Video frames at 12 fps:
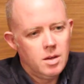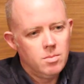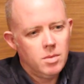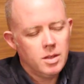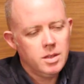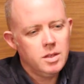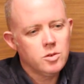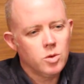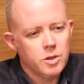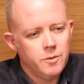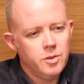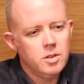I think there's
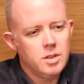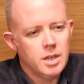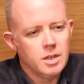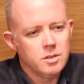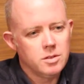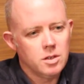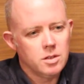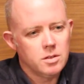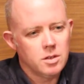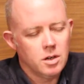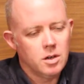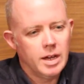quite a few things
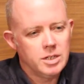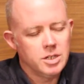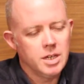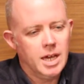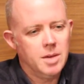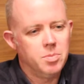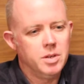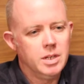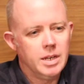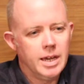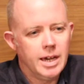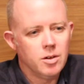that are actually
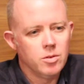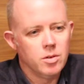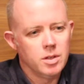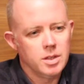happening now.